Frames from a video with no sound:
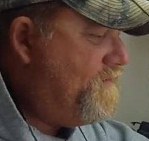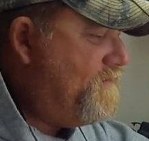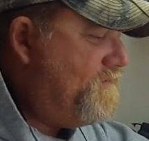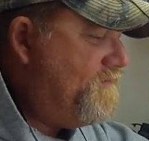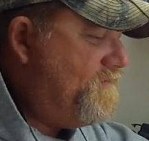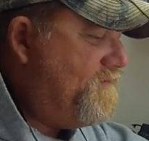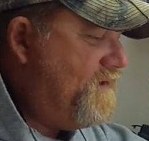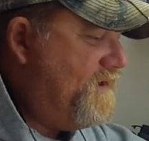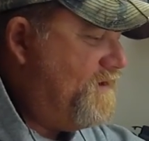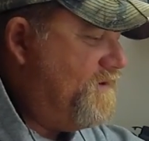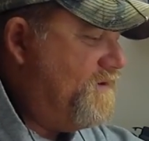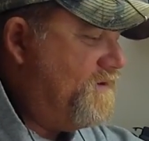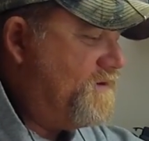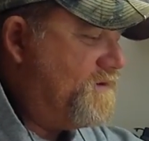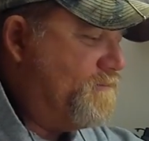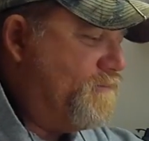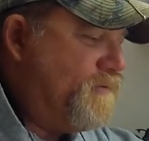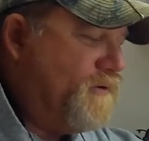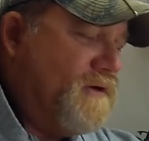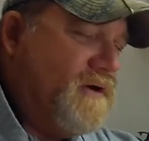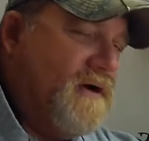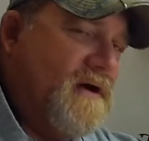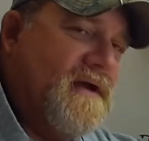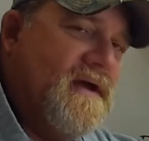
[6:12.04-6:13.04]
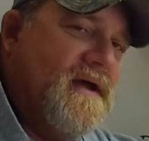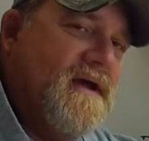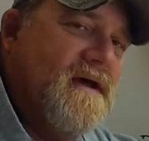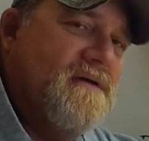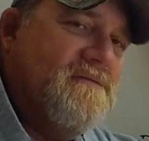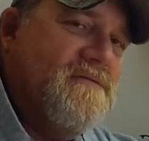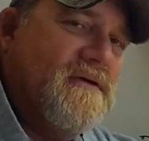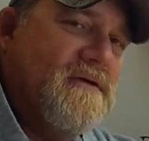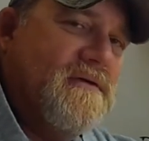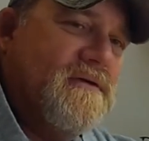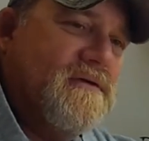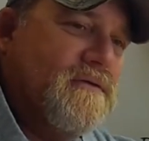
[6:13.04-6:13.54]
then you can put on a
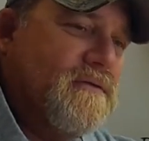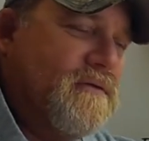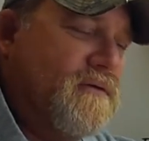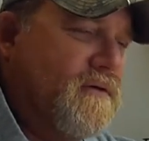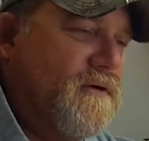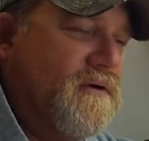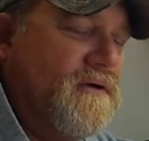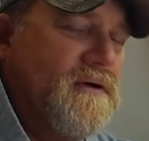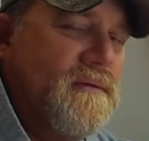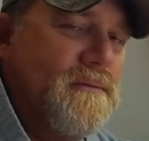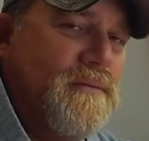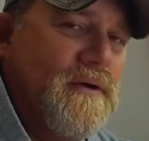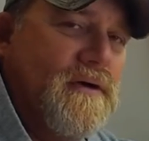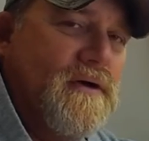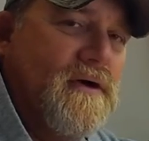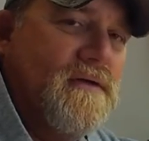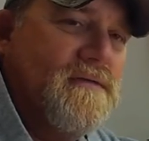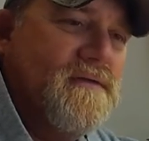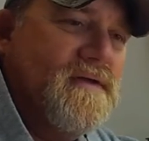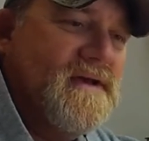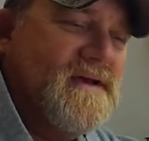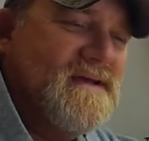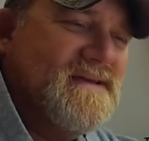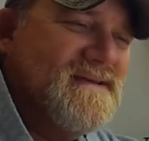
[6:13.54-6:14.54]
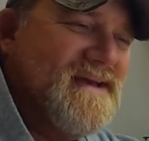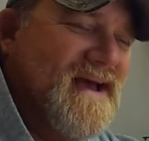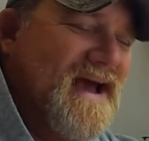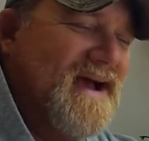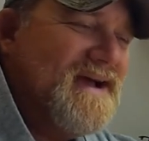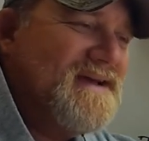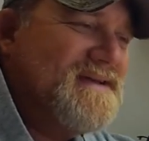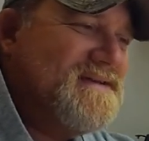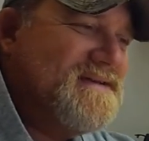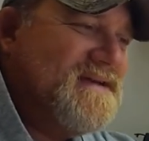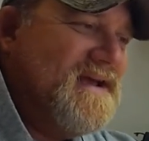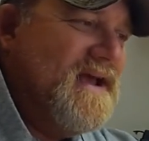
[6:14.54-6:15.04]
heavier lure, or you put on the
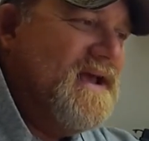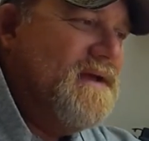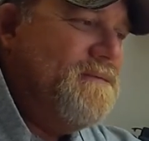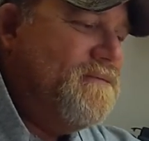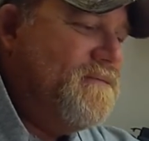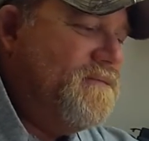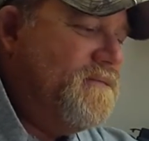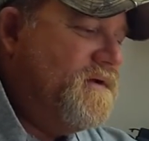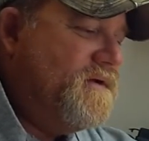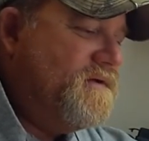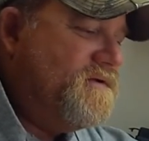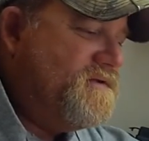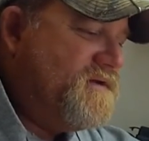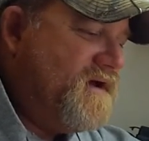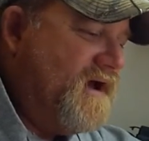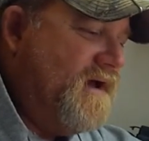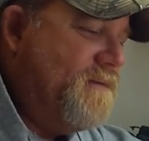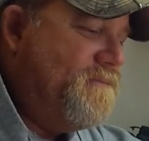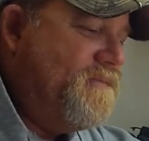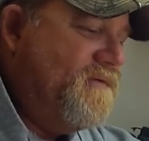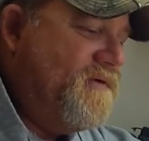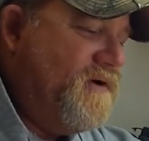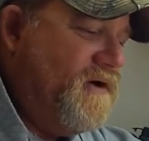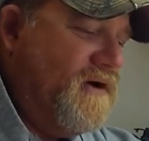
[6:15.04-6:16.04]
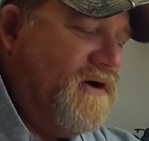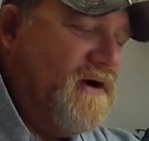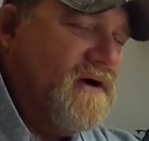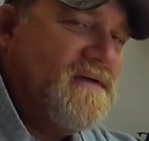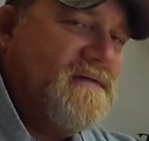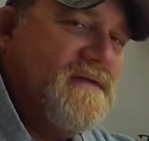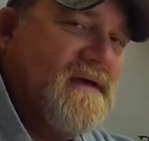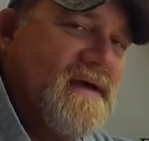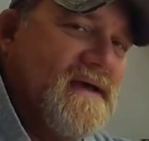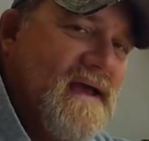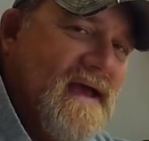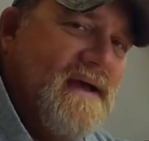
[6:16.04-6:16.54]
exact same type of hook
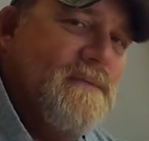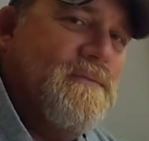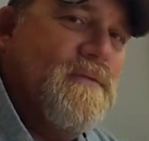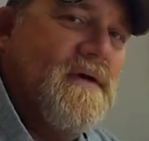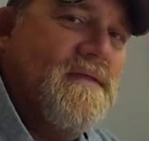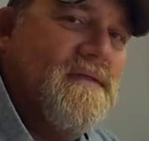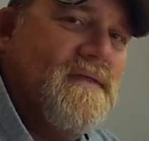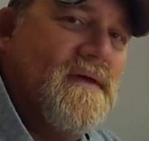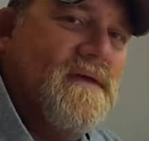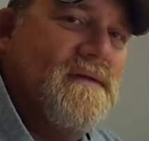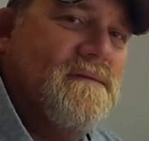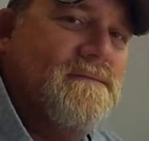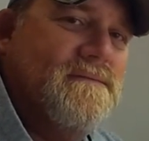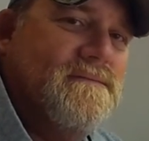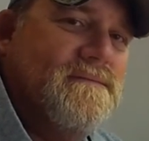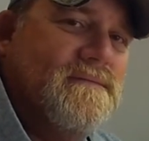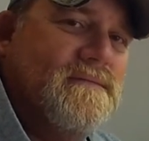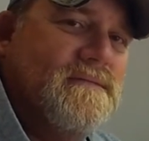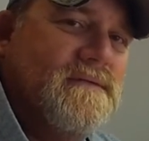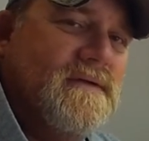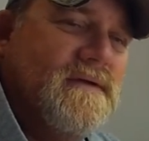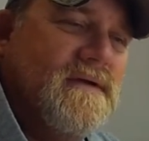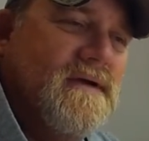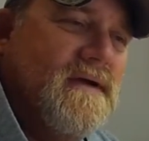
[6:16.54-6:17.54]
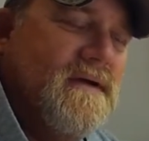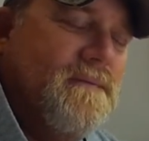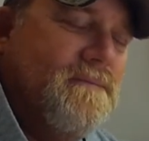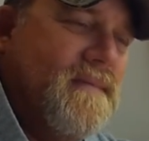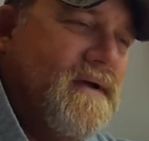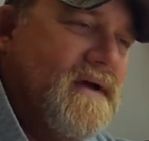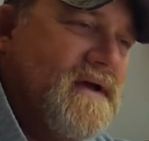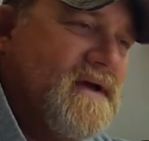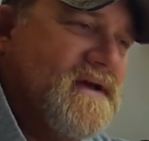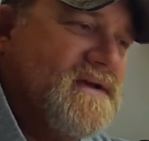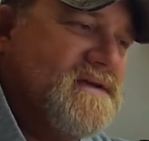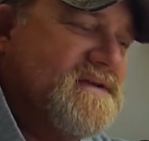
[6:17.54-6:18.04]
that came with it,
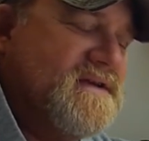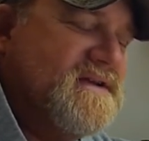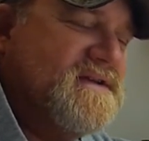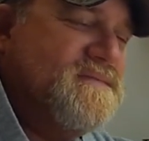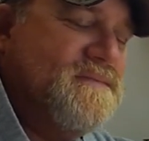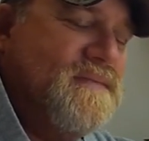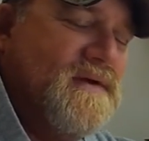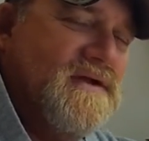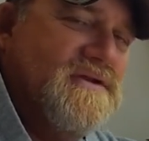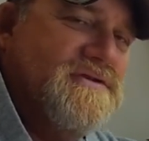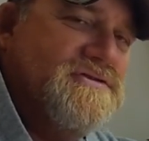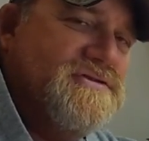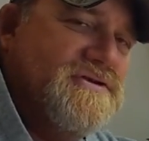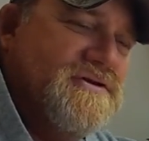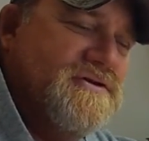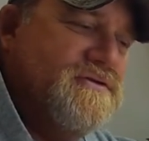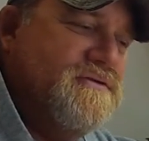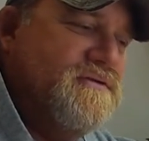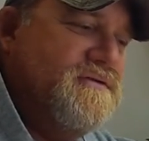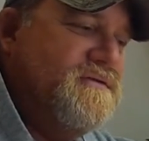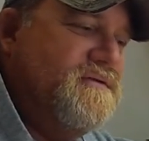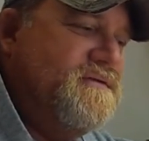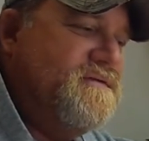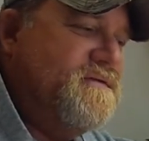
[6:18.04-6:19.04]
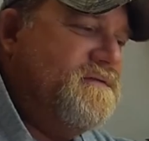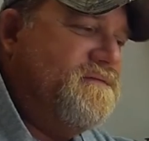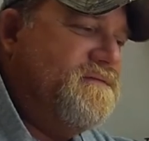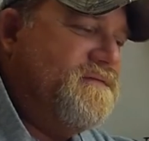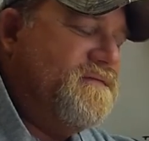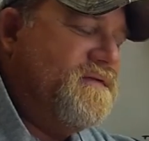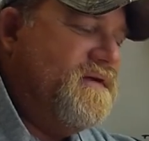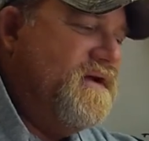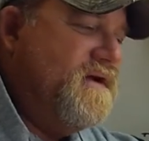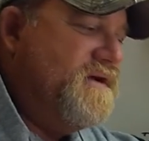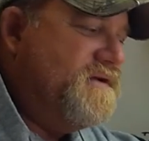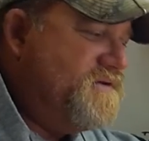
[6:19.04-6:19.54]
because it's been tuned
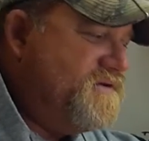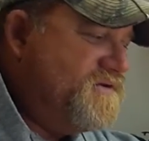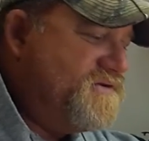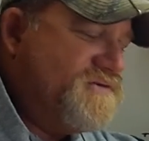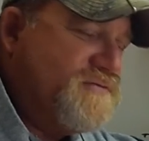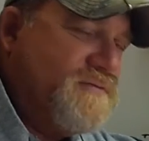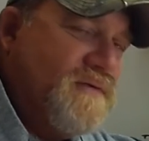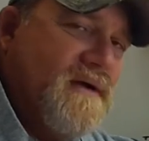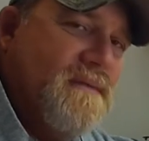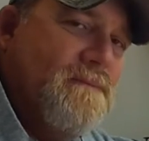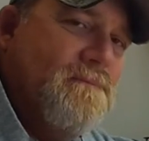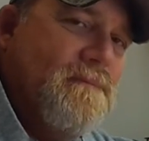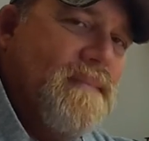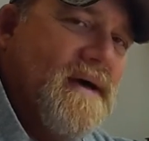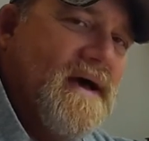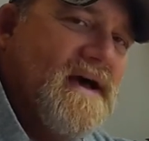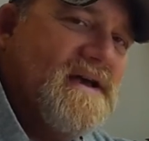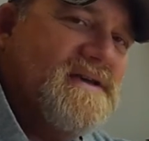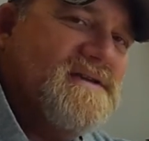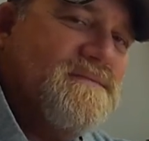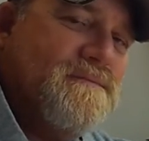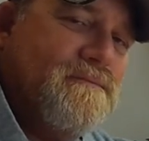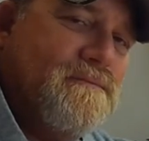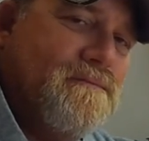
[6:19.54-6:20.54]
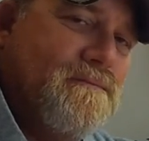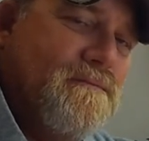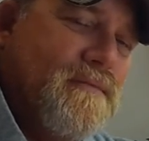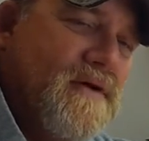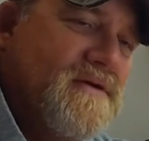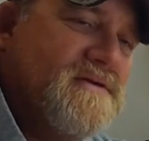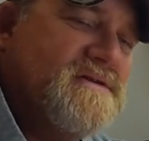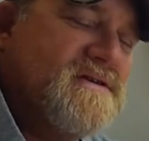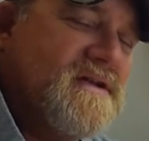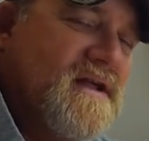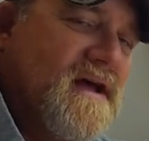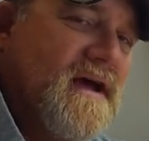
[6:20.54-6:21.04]
to swim best,
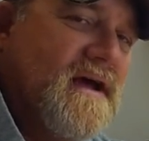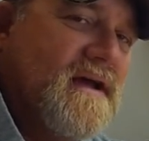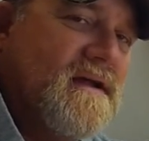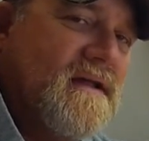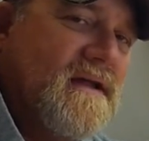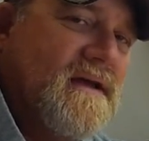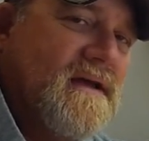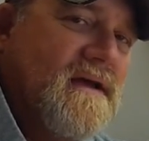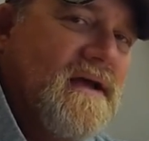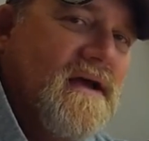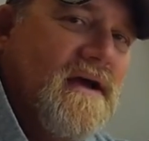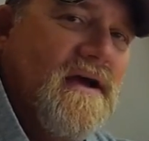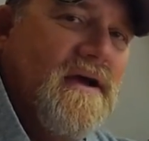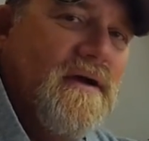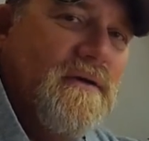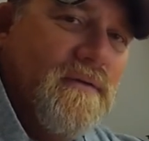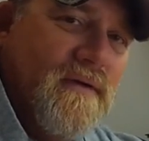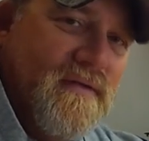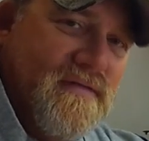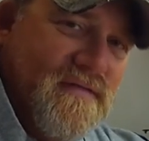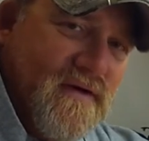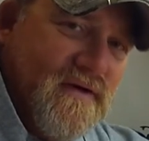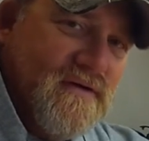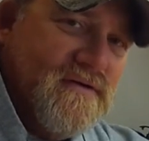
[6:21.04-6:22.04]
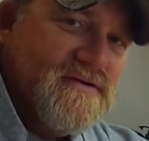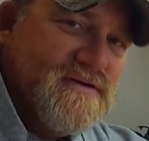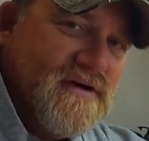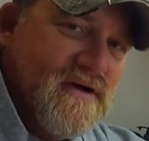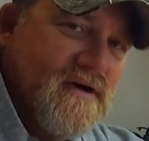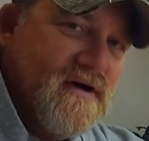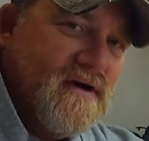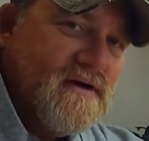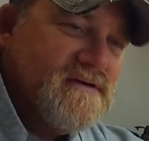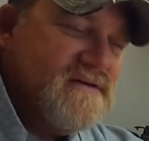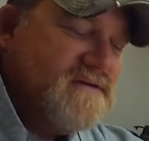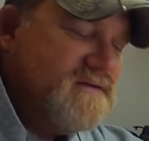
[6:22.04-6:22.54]
most likely, with those
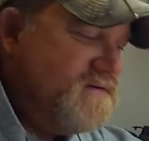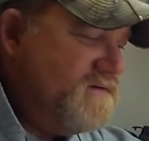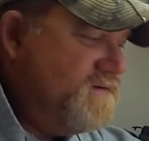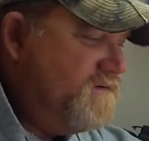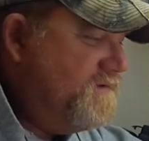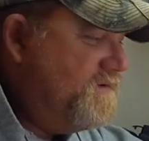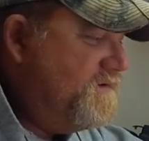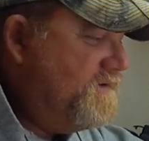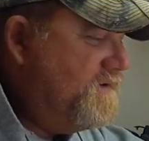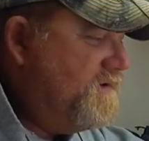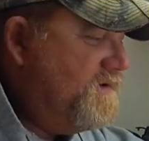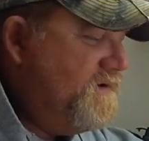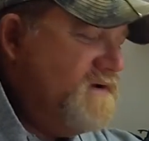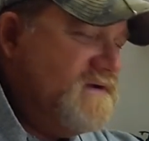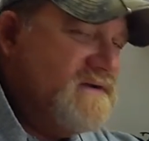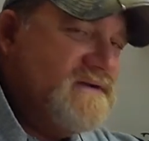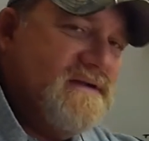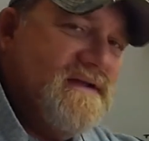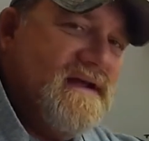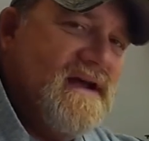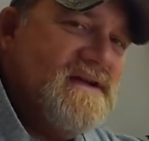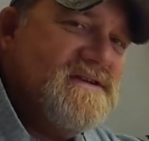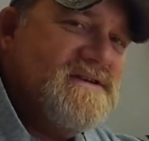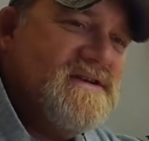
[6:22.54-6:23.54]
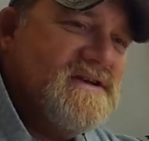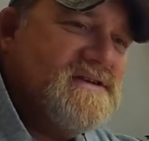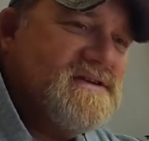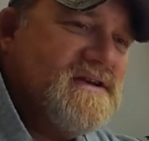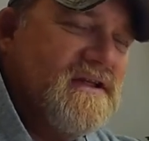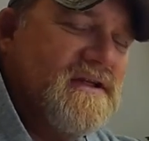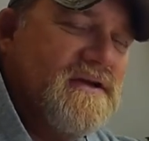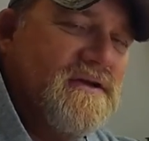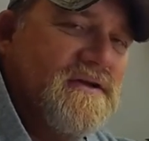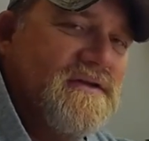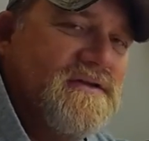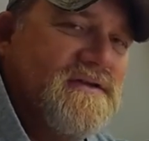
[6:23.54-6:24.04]
hooks. So that's just a
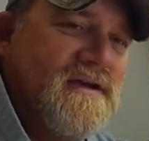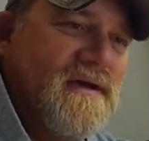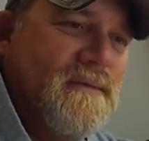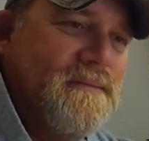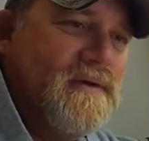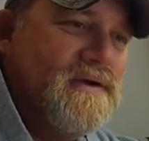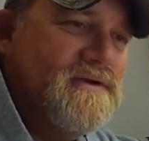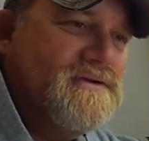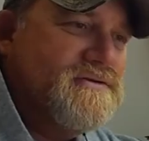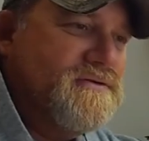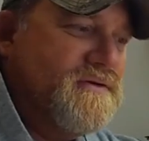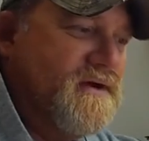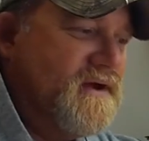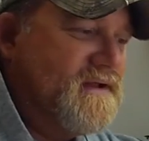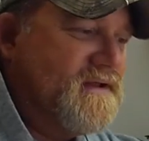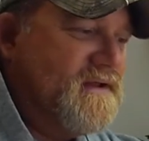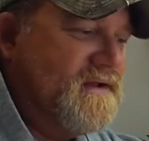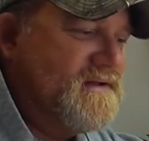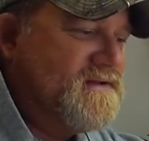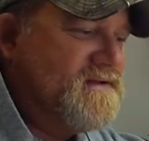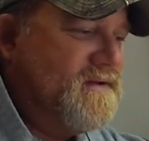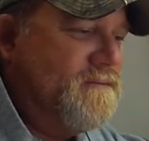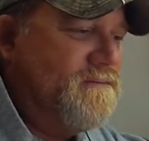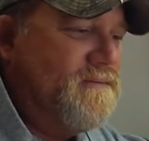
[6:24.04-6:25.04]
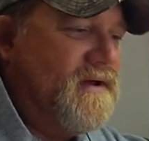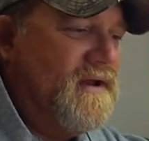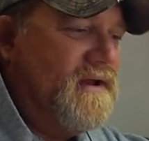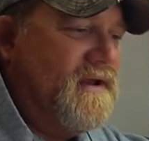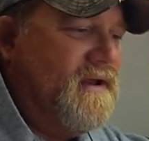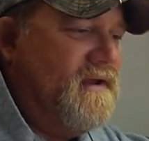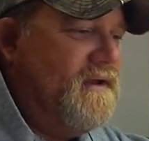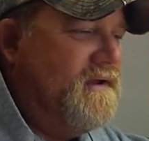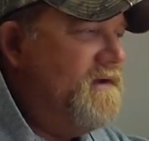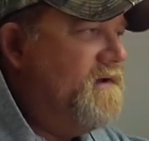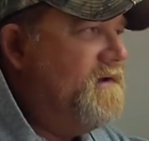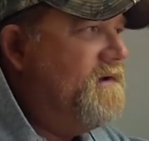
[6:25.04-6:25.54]
little tip and trick that
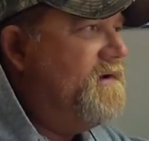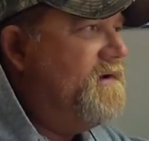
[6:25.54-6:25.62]
somebody